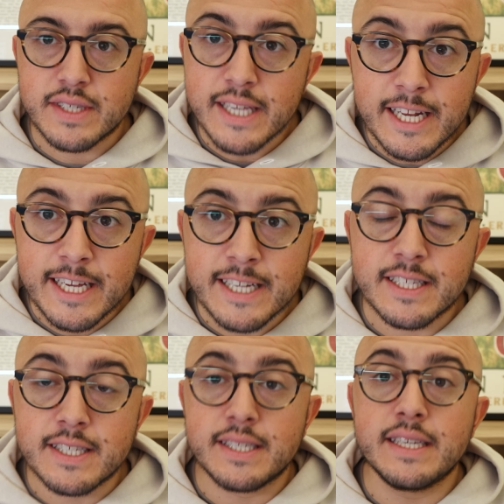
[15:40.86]
this inning
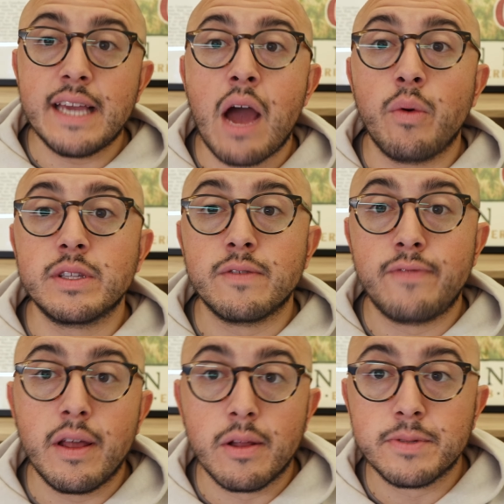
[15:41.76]
to see how it
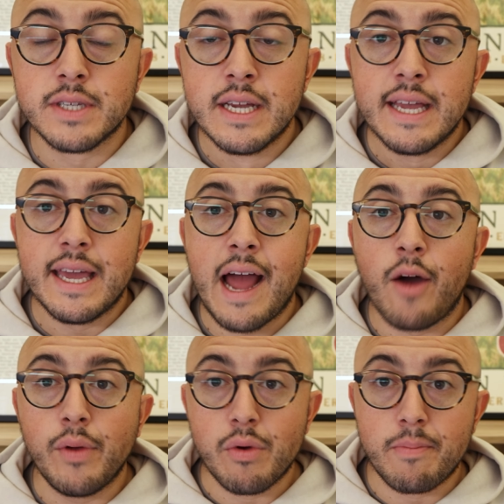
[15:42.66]
developed and
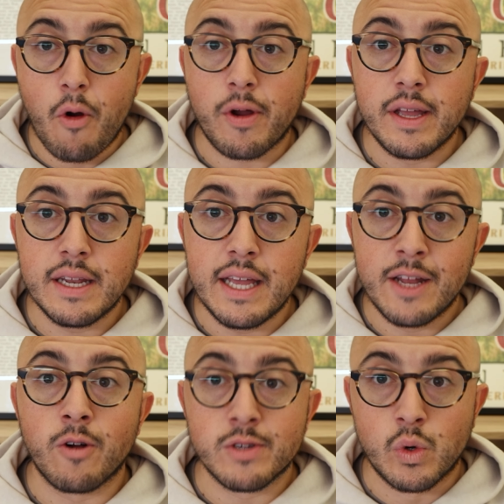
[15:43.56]
how we would mark it
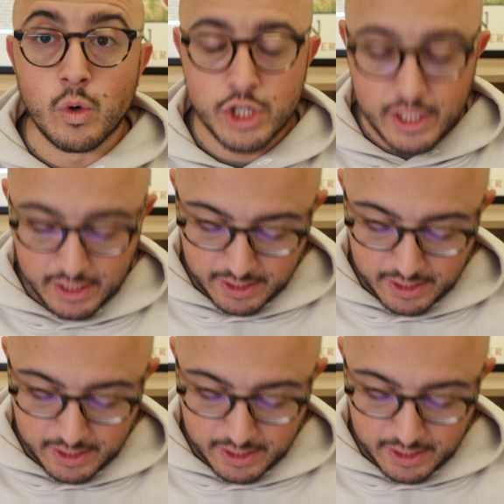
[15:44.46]
in our score sheet